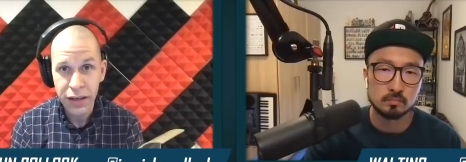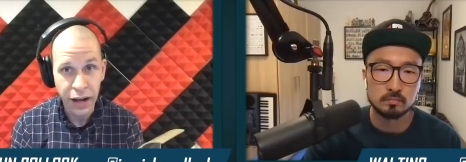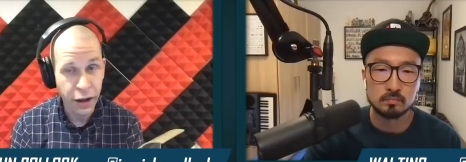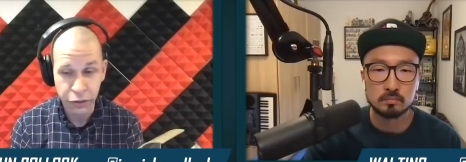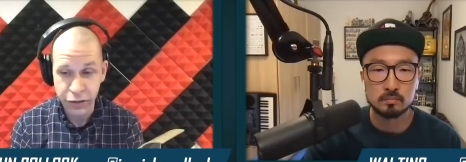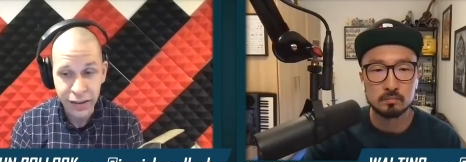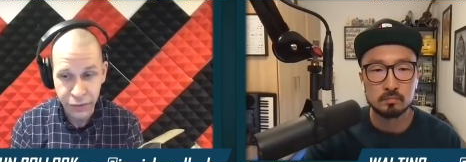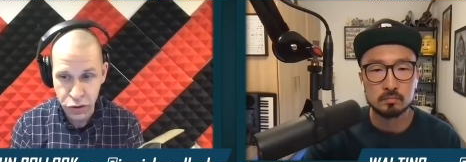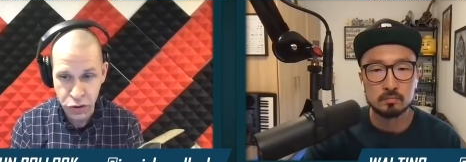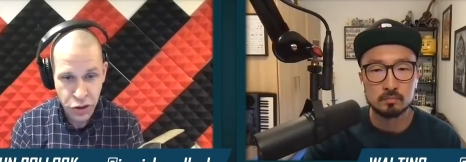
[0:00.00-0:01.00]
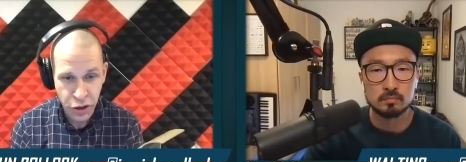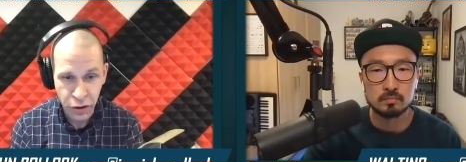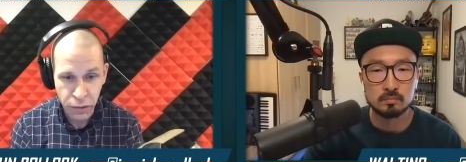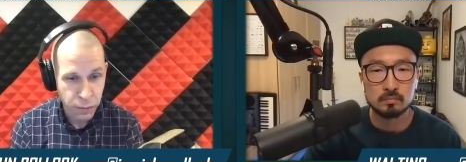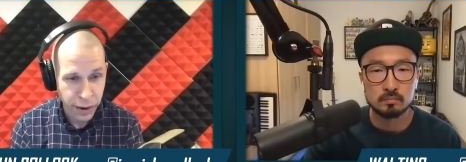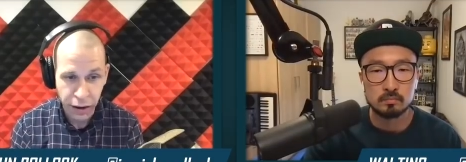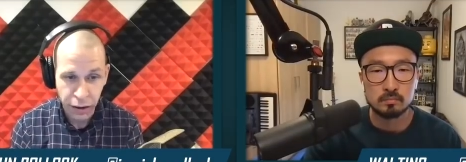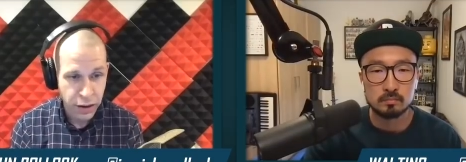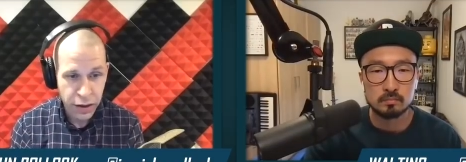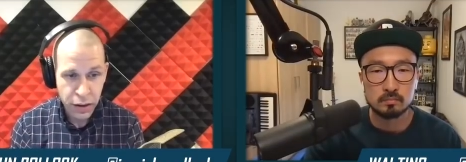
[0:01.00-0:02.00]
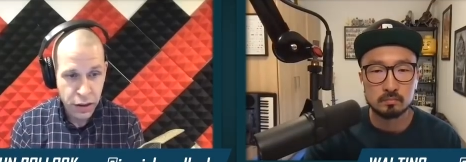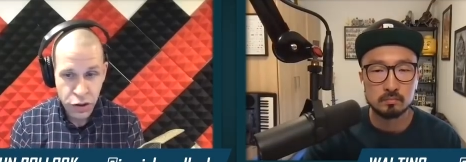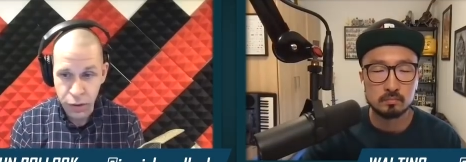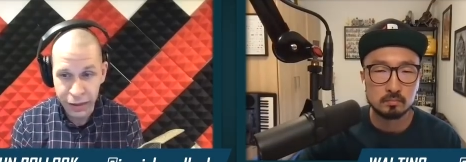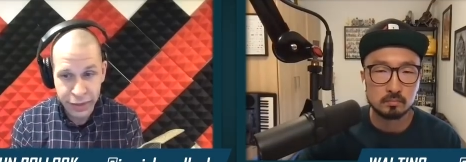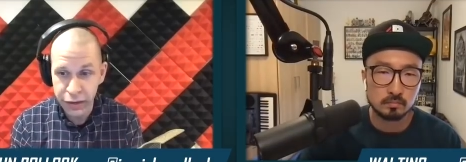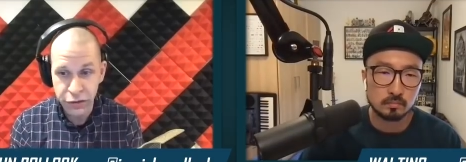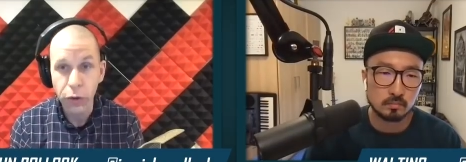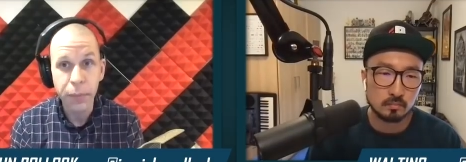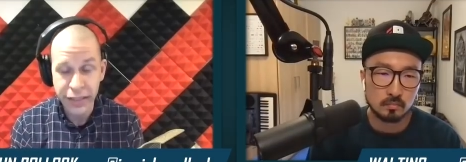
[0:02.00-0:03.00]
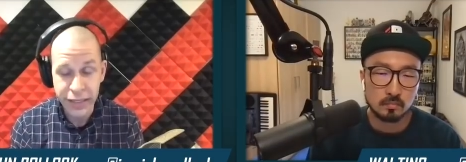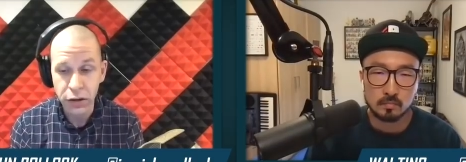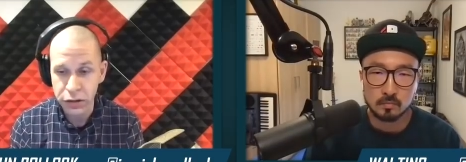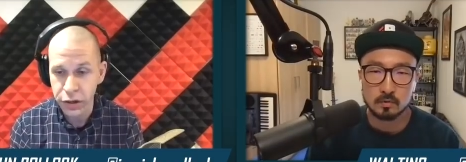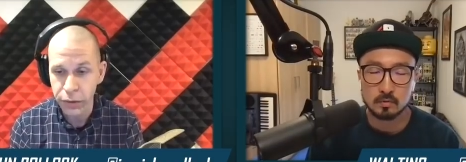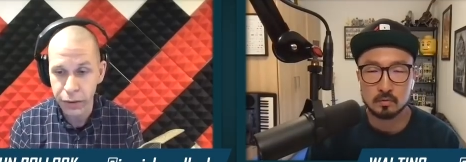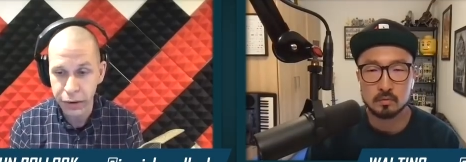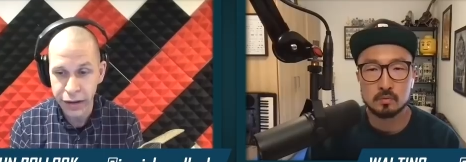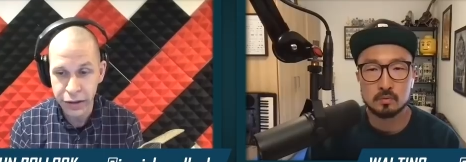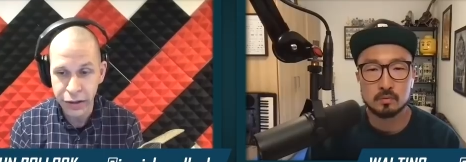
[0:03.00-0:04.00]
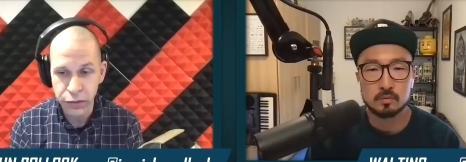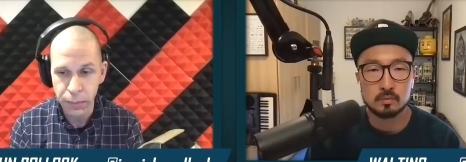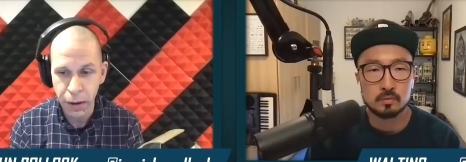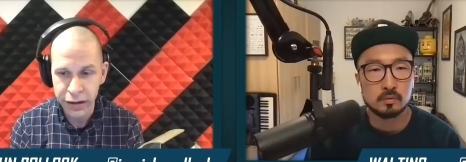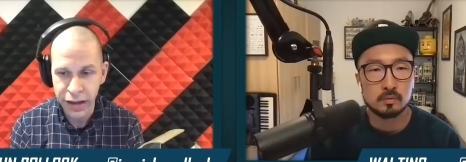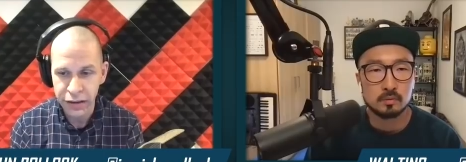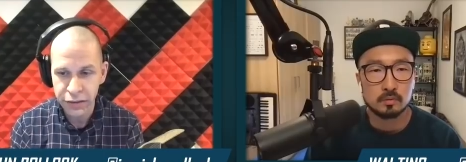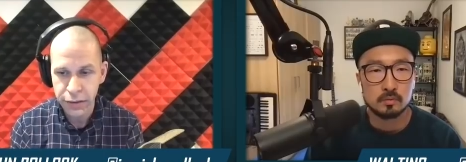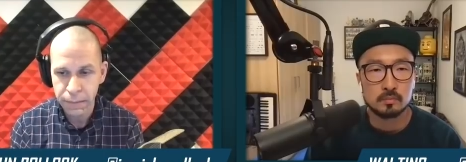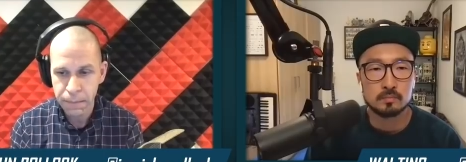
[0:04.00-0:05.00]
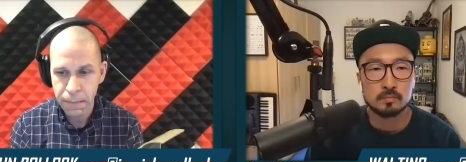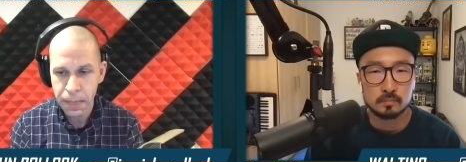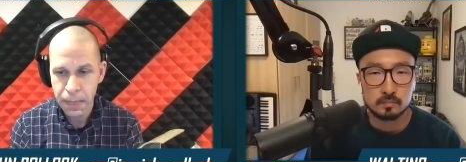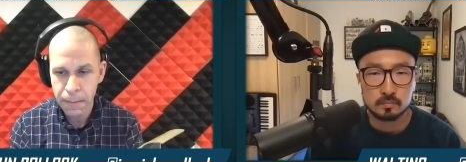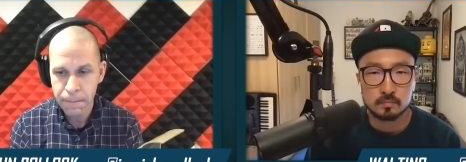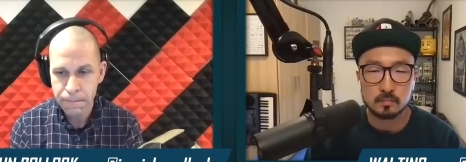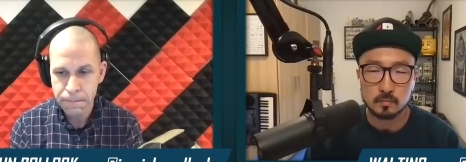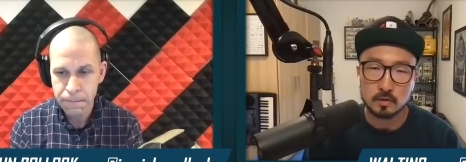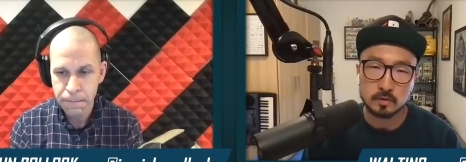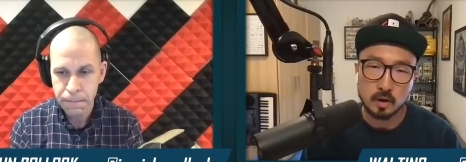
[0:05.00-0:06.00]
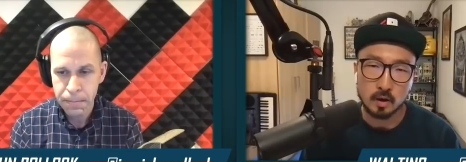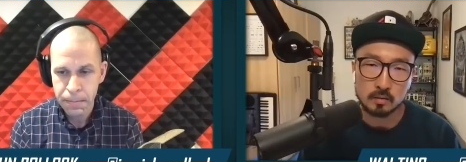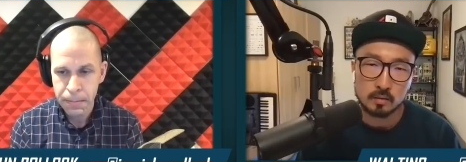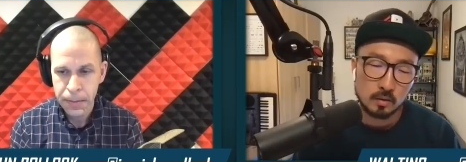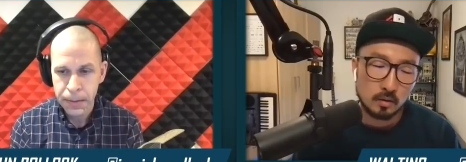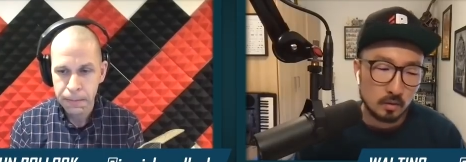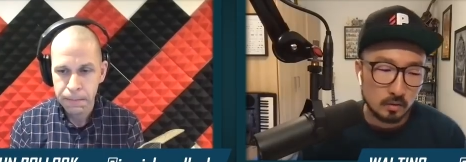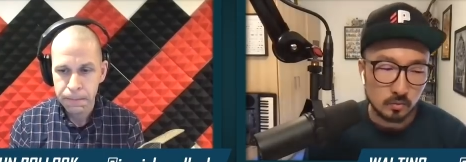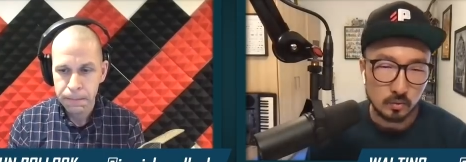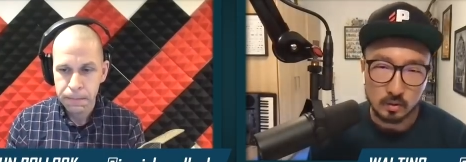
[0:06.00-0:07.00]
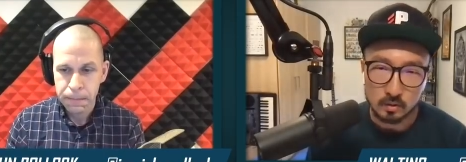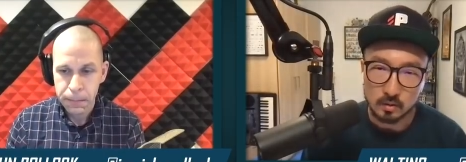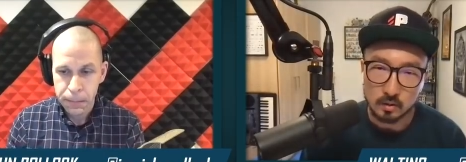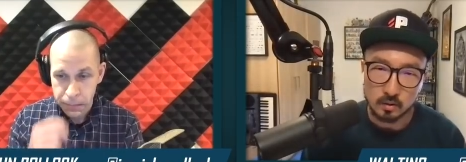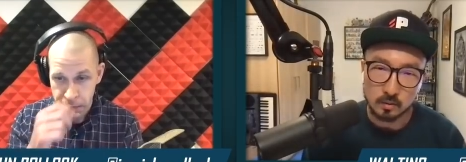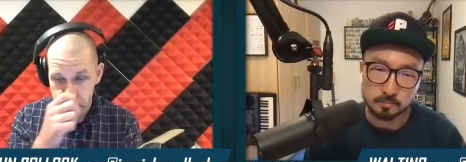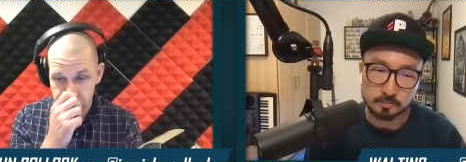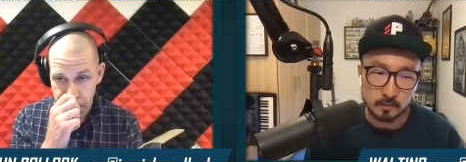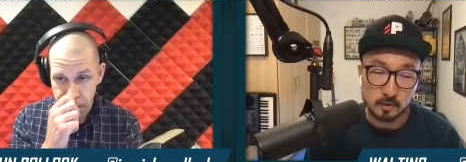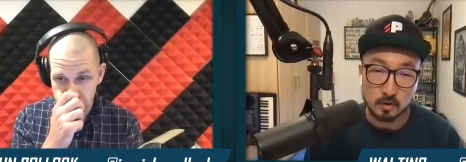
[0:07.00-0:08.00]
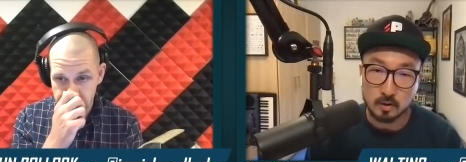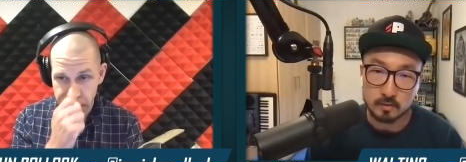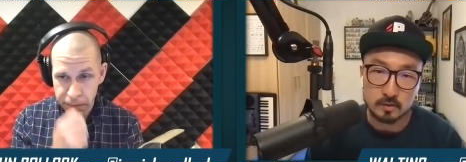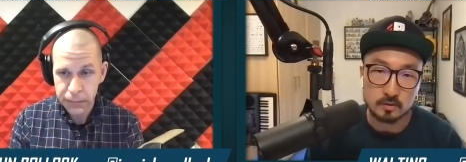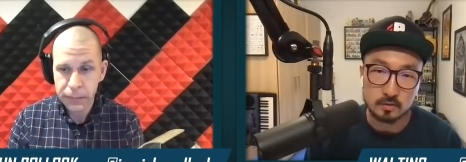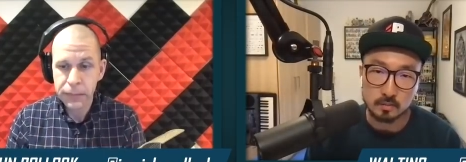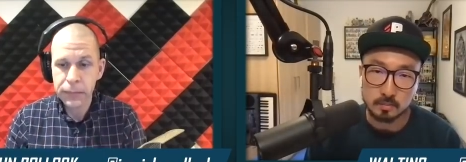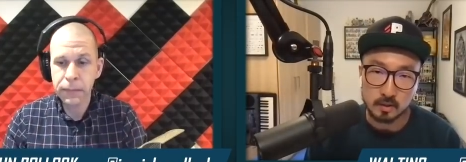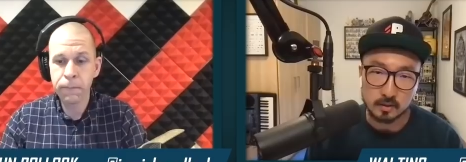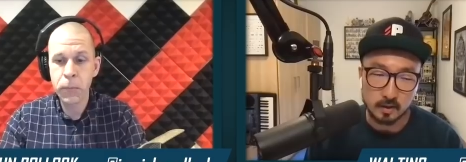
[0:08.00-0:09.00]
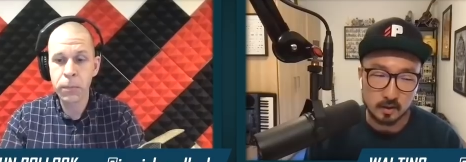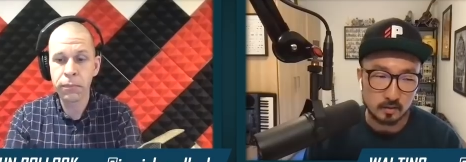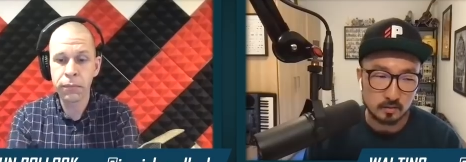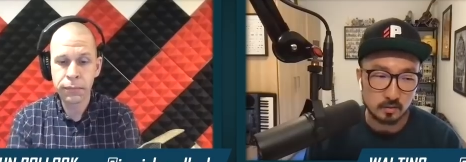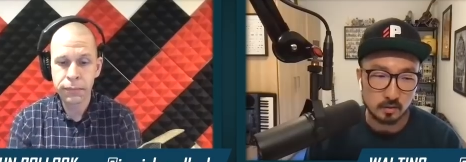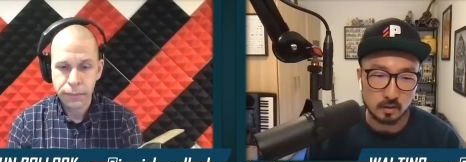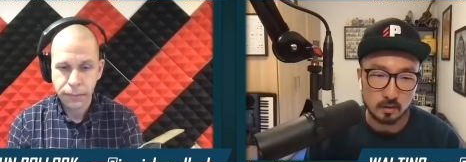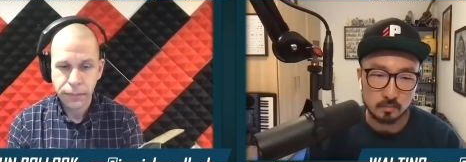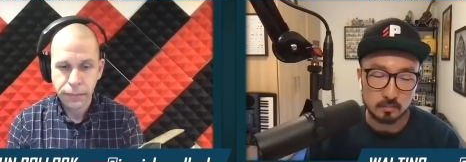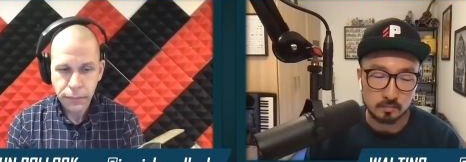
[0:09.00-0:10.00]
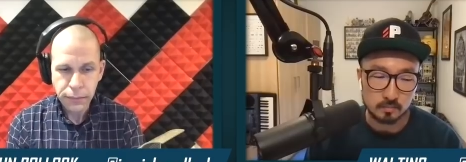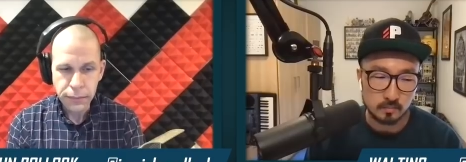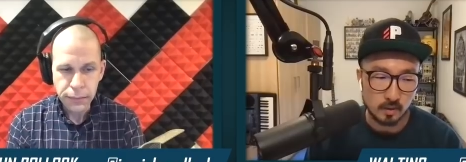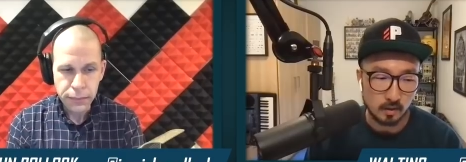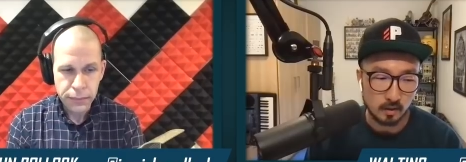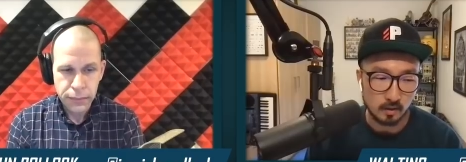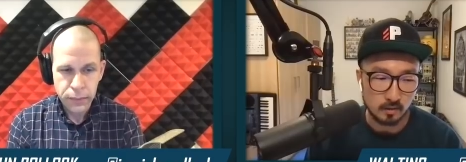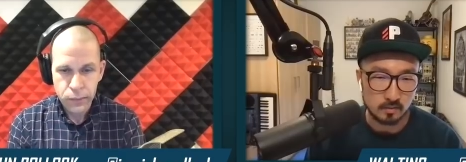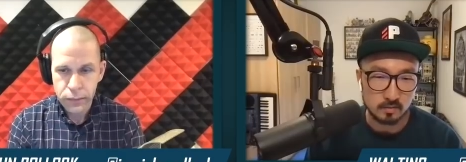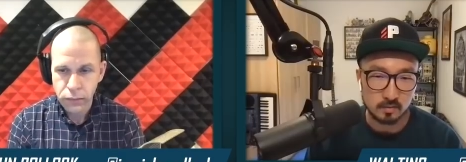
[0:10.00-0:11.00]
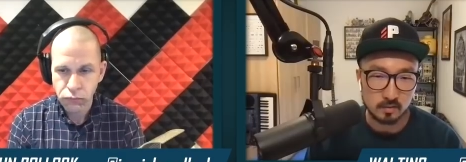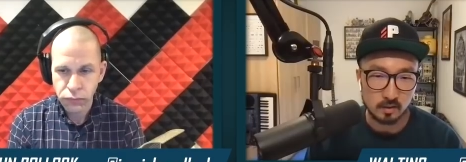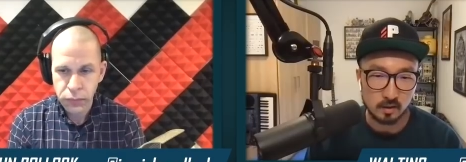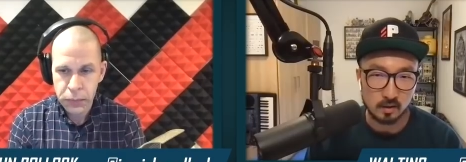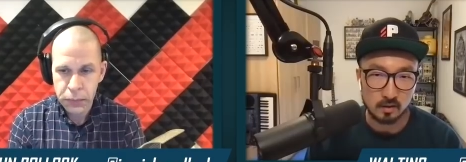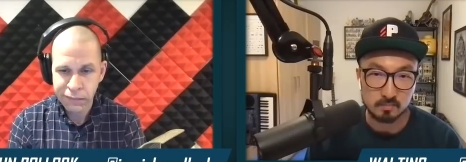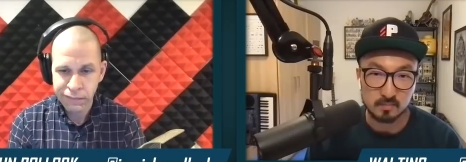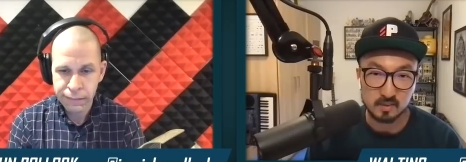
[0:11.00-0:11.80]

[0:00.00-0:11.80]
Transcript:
Speaker 1: another television show where she might think it's no big deal to go out and, and do a podcast.
Speaker 2: Yeah. Well, um, you know, I've listened to the podcast, um, and uh,